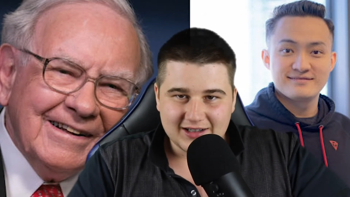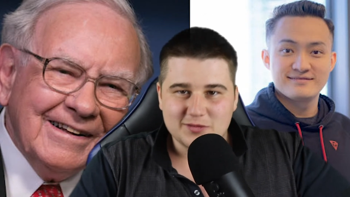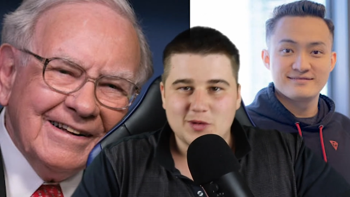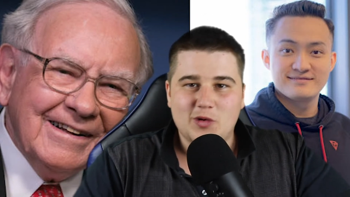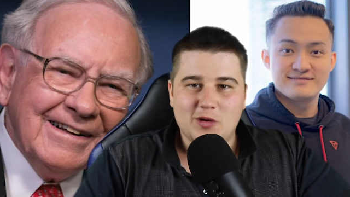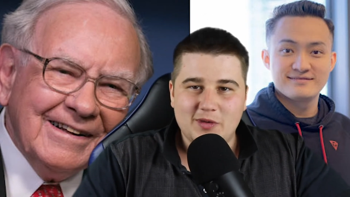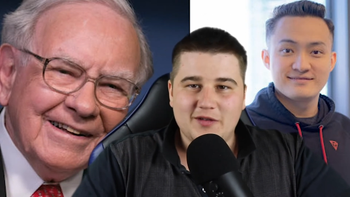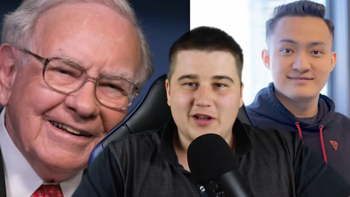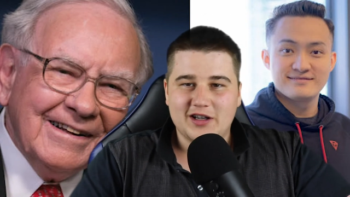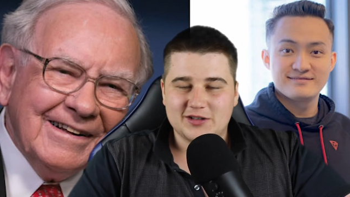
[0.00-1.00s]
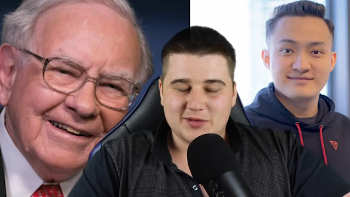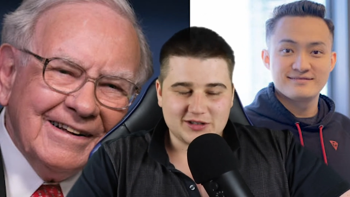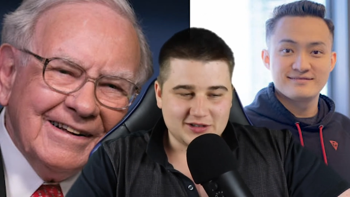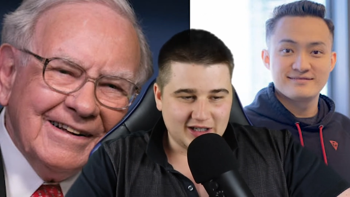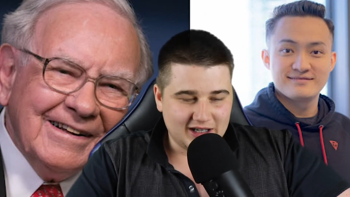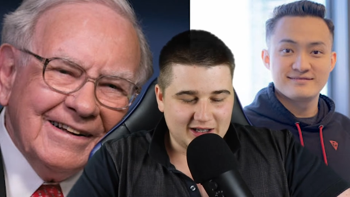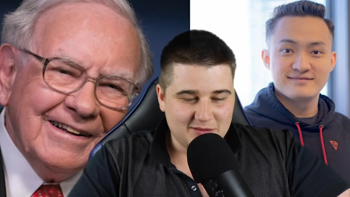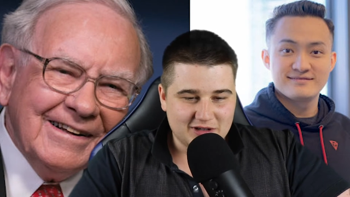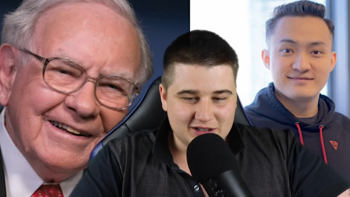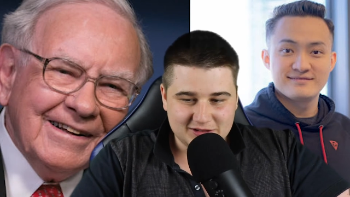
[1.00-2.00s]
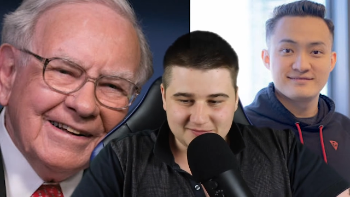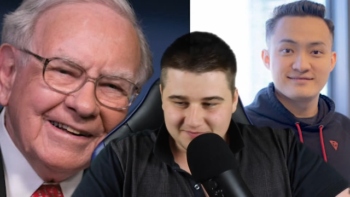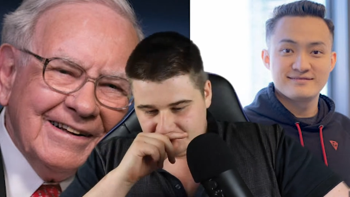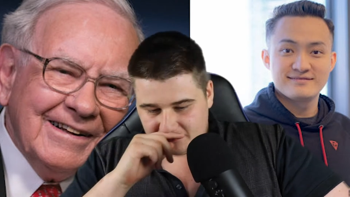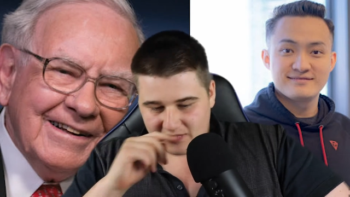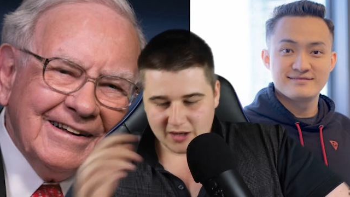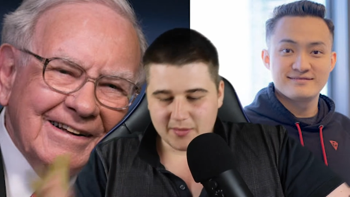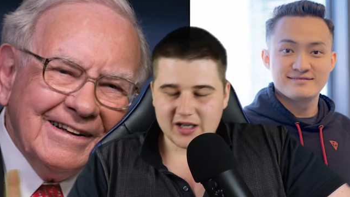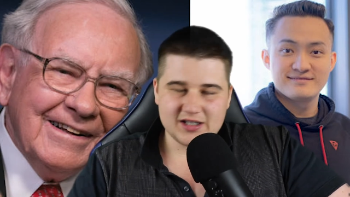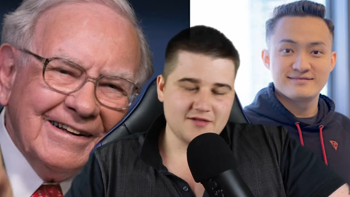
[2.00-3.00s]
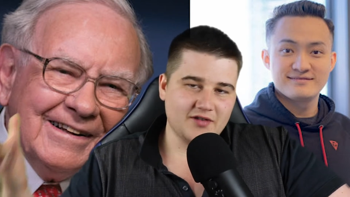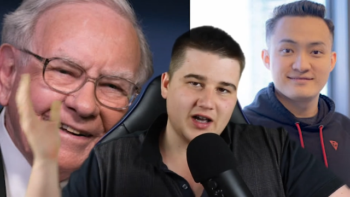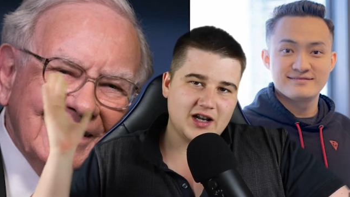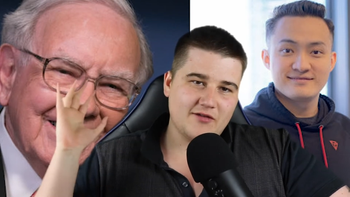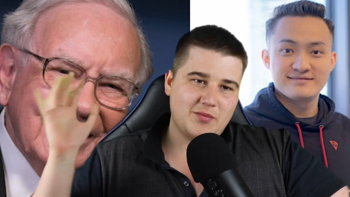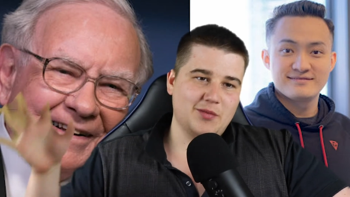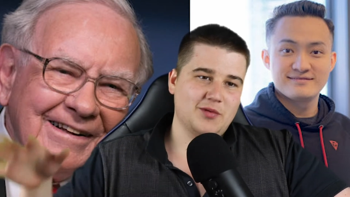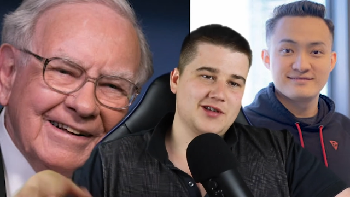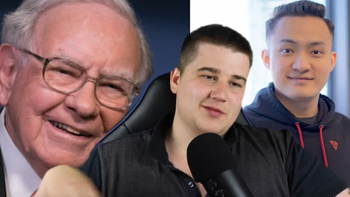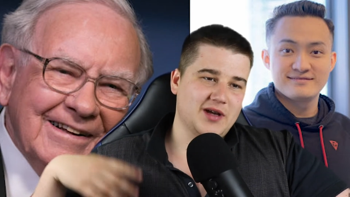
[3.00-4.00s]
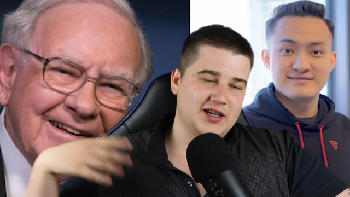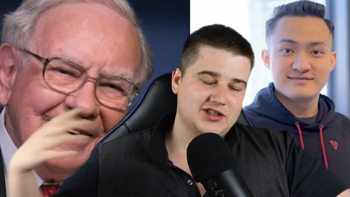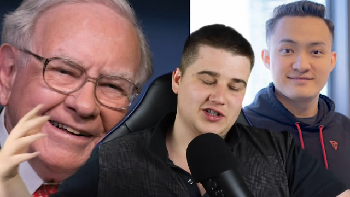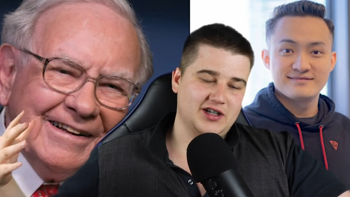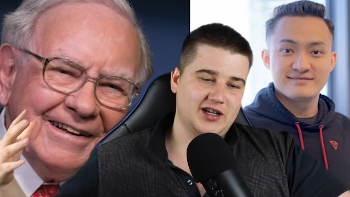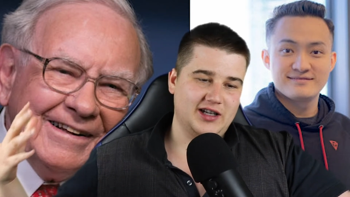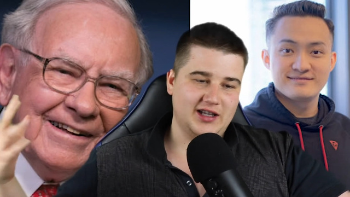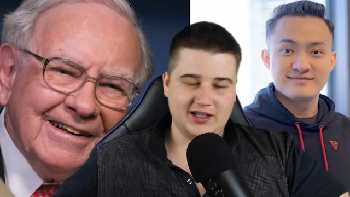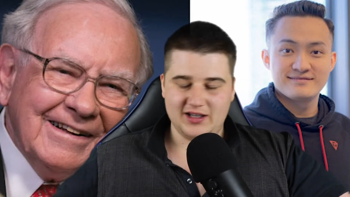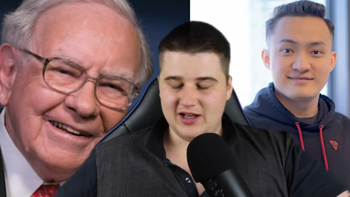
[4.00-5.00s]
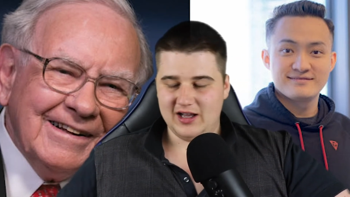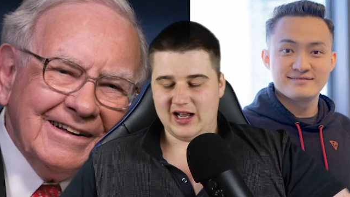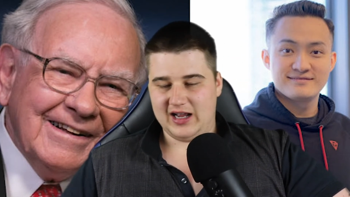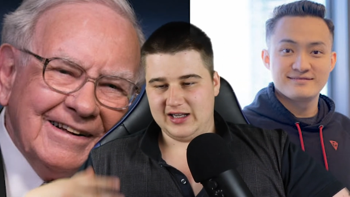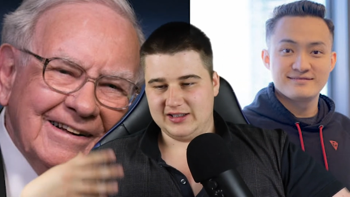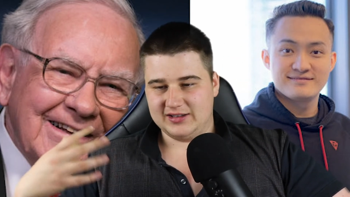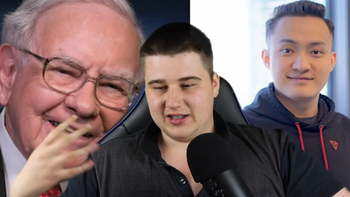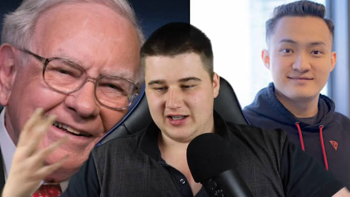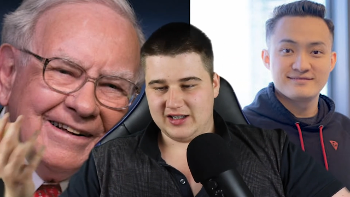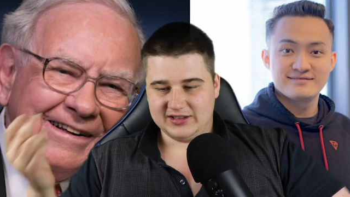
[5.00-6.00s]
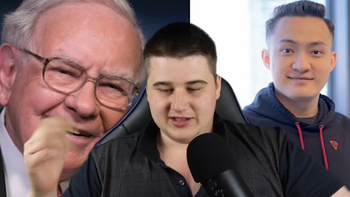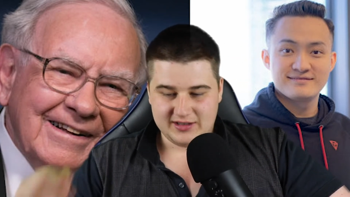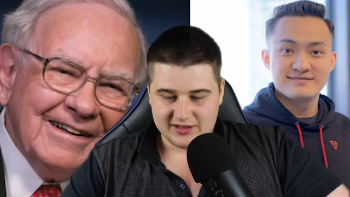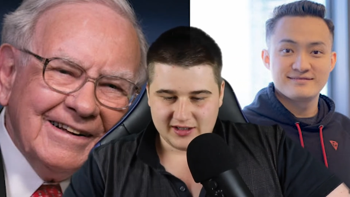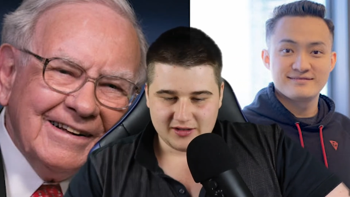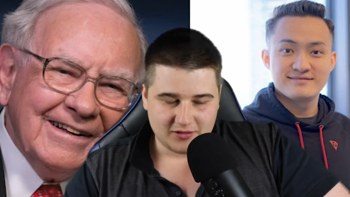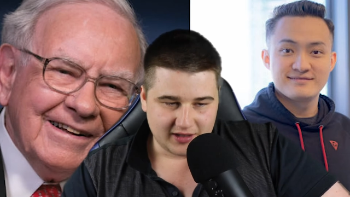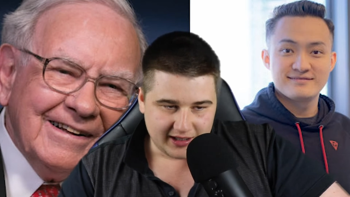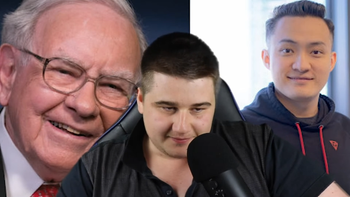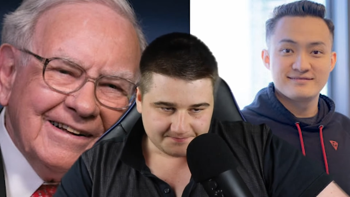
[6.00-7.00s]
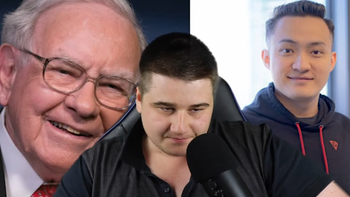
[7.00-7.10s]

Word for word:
Speaker 1: That's my Warren Buffett expression, uh, impression. But he's inviting other people in the space, Charlie Lee and uh, C Z and all that.